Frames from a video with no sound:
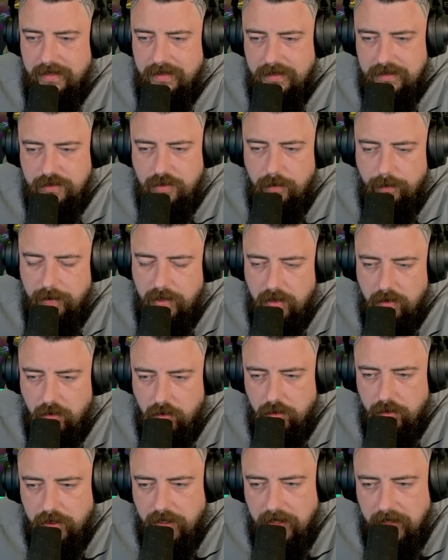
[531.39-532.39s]
This could be a
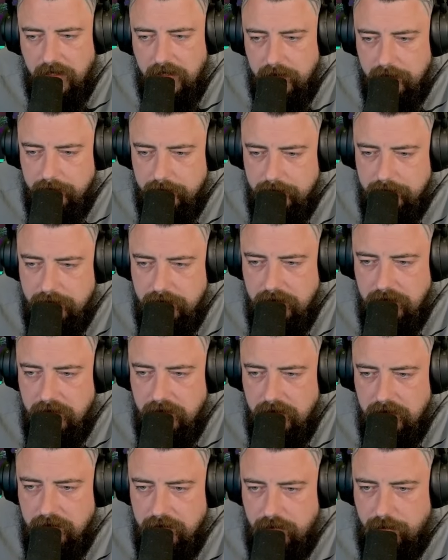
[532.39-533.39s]
good hit.
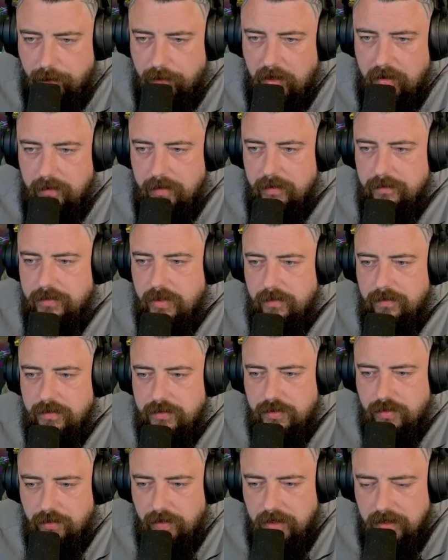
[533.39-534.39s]
It's premiums on the
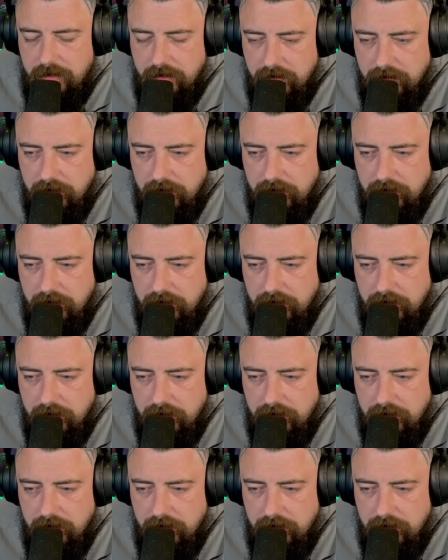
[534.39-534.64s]
screen.